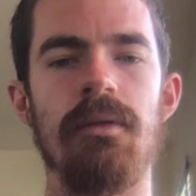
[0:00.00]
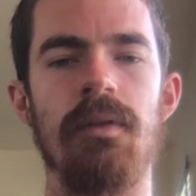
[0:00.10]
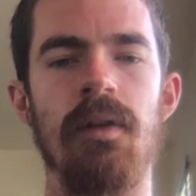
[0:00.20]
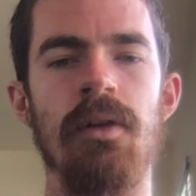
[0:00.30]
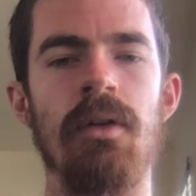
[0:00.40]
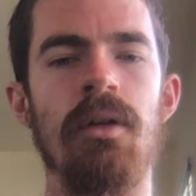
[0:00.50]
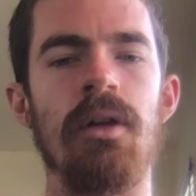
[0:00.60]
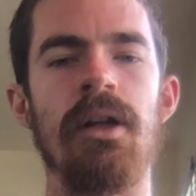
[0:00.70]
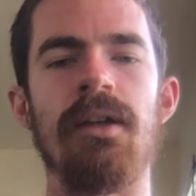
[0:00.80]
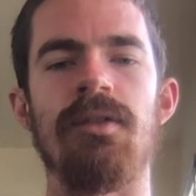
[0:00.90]
They're no
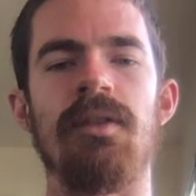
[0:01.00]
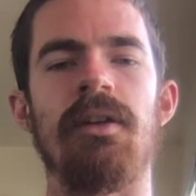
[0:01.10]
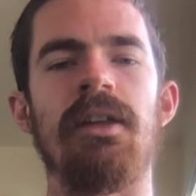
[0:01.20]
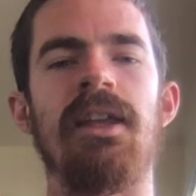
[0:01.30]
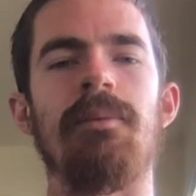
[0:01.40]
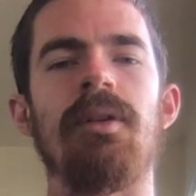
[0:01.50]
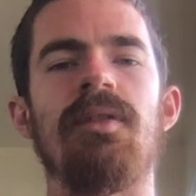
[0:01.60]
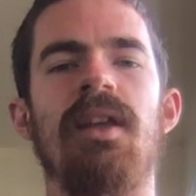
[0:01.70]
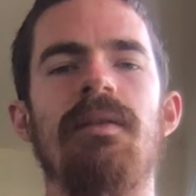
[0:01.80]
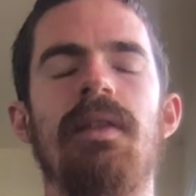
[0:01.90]
longer necessary to keep us
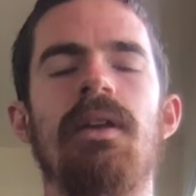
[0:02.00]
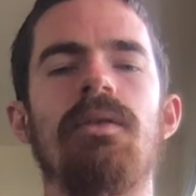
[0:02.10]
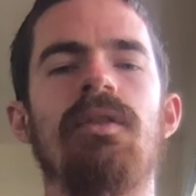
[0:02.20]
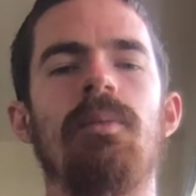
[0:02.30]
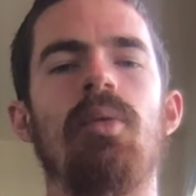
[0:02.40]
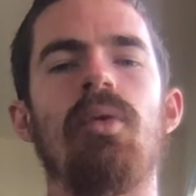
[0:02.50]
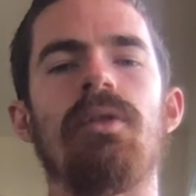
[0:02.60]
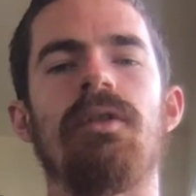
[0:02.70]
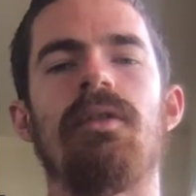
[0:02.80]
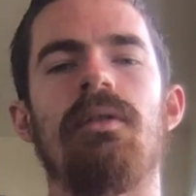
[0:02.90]
safe. They don't
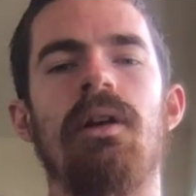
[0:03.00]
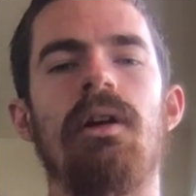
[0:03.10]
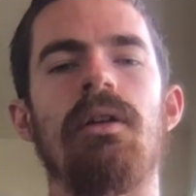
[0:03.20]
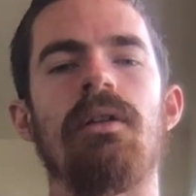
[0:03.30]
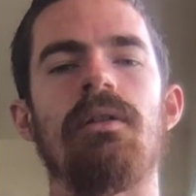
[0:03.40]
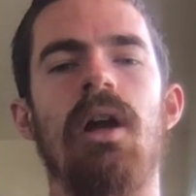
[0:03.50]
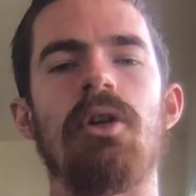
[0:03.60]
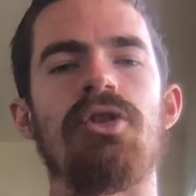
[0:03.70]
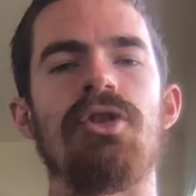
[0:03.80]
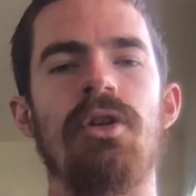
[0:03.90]
support
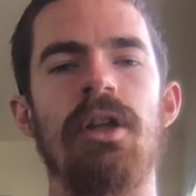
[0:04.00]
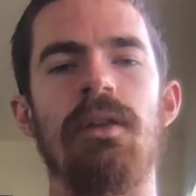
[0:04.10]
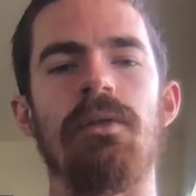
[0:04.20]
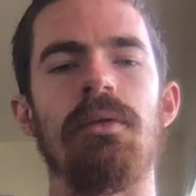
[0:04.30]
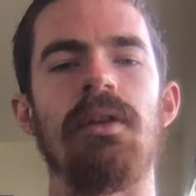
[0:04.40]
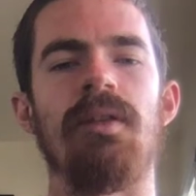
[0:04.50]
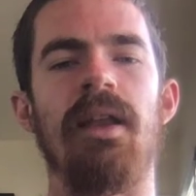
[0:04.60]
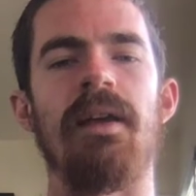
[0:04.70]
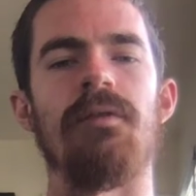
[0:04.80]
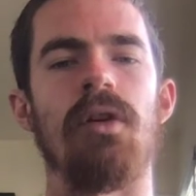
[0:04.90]
our journey through this
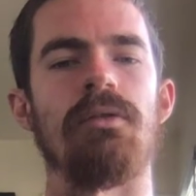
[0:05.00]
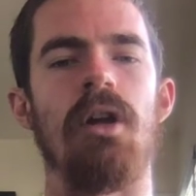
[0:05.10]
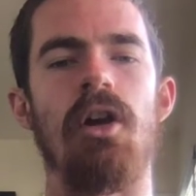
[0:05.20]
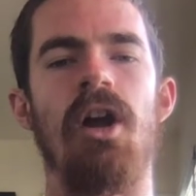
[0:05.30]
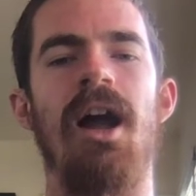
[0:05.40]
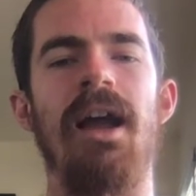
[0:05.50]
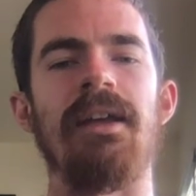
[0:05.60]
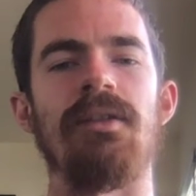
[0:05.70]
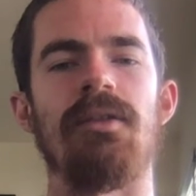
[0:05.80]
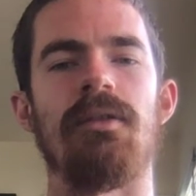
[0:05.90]
life, our
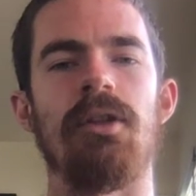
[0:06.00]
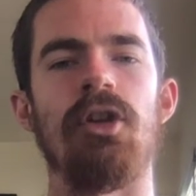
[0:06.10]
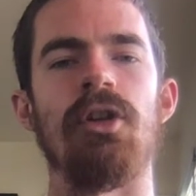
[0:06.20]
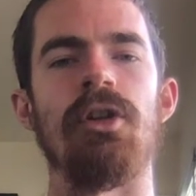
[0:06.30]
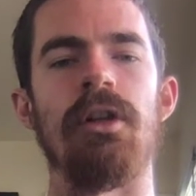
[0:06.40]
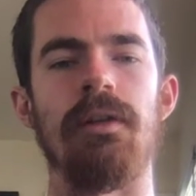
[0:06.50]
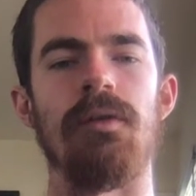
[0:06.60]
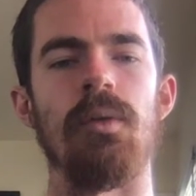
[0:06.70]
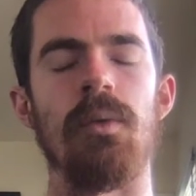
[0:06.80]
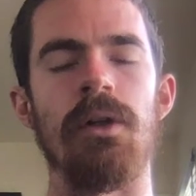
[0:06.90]
highest good, if
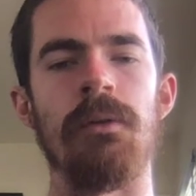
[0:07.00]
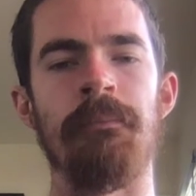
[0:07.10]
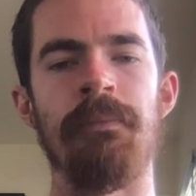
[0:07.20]
you will.